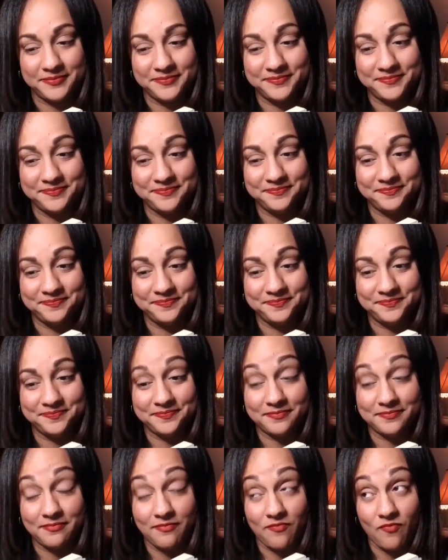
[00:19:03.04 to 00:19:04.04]

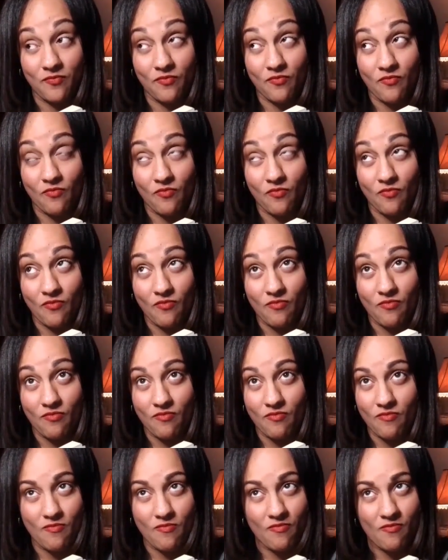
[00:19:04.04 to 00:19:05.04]

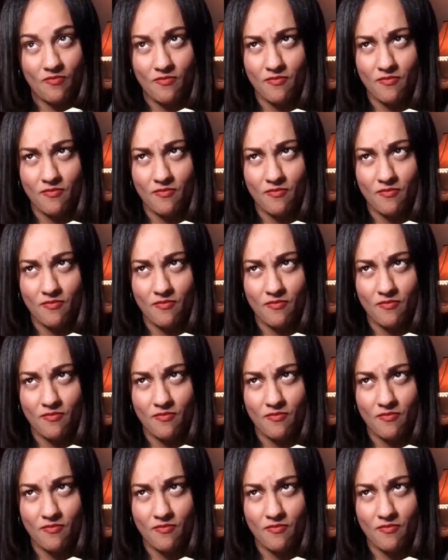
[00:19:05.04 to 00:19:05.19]
Nothing is said.